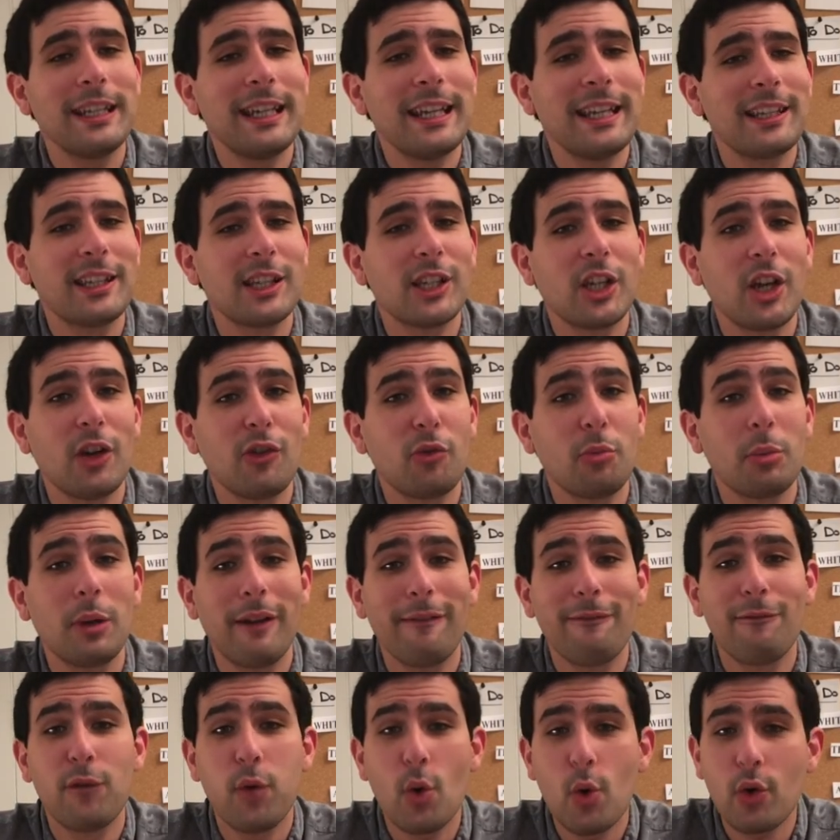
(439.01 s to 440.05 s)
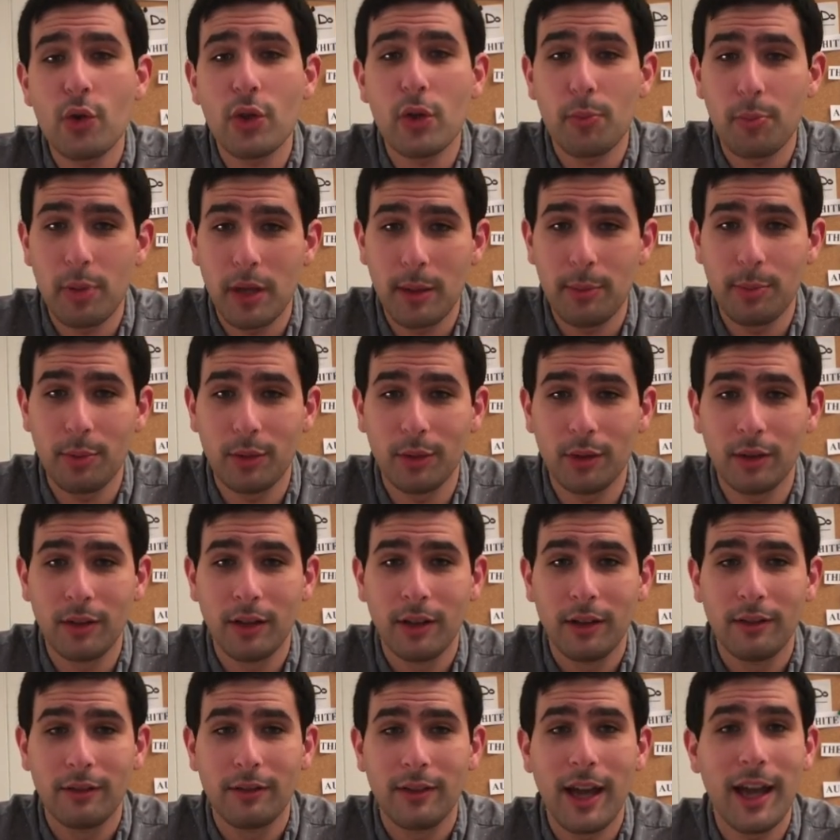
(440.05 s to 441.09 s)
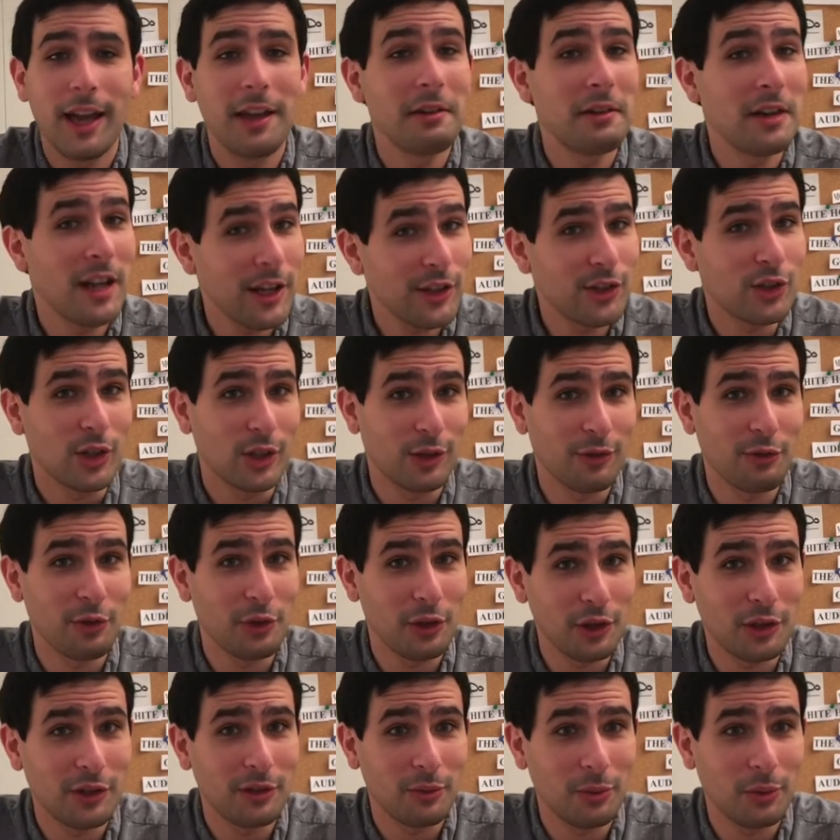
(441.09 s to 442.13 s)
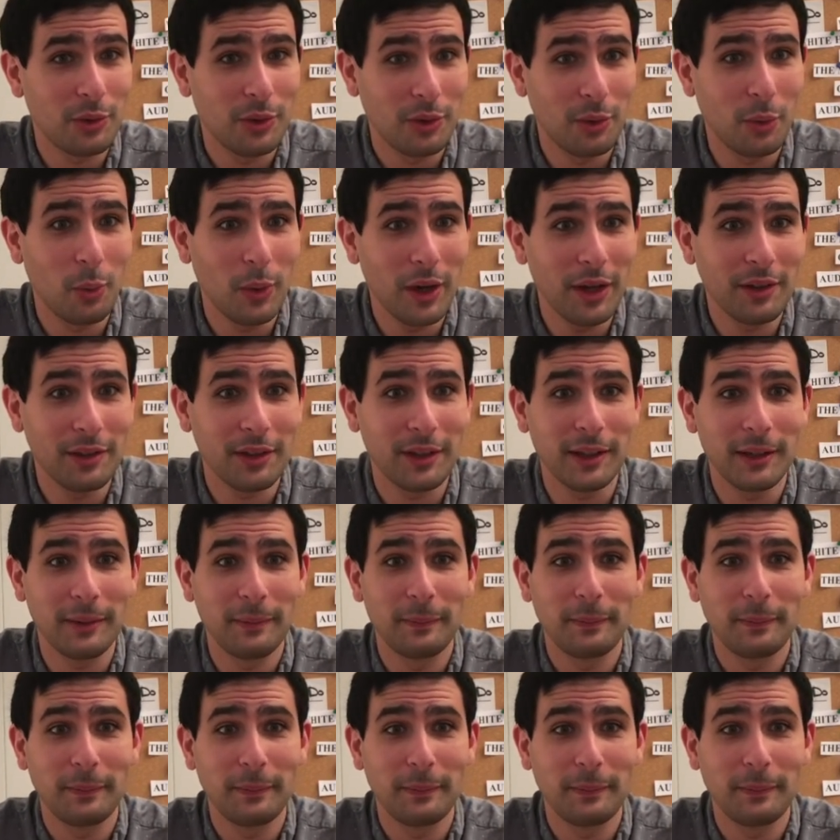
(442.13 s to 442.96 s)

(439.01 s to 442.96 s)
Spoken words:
is a government for the people and not just for the wealthy."